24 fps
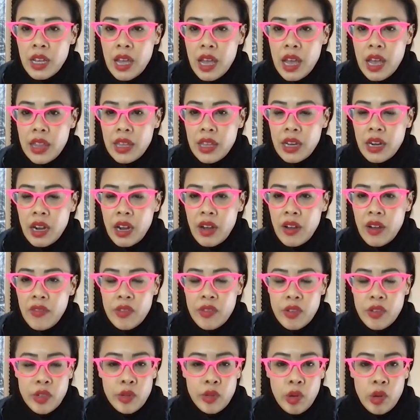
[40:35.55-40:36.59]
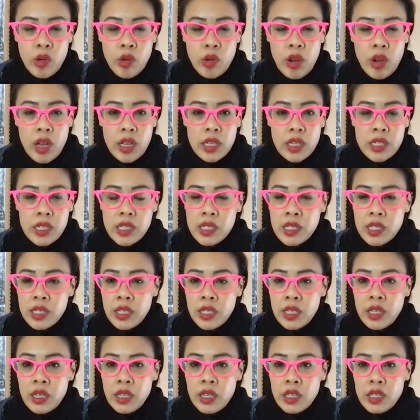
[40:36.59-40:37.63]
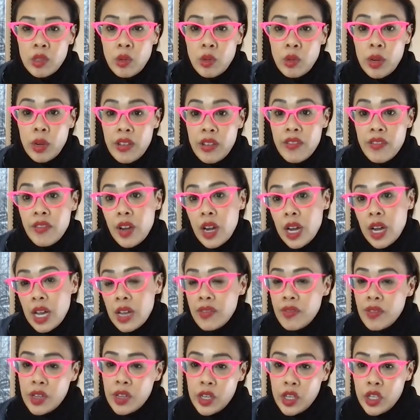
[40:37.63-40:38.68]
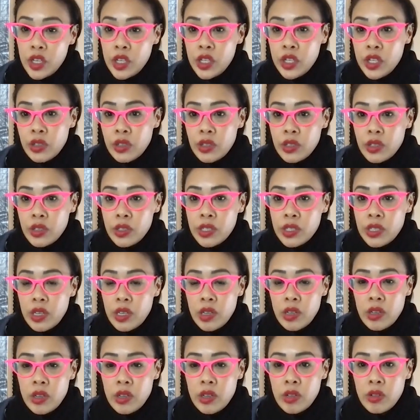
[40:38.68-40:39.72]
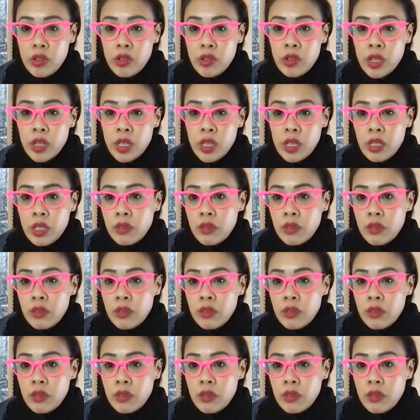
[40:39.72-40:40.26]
And then of those requests, twenty-five-ish or so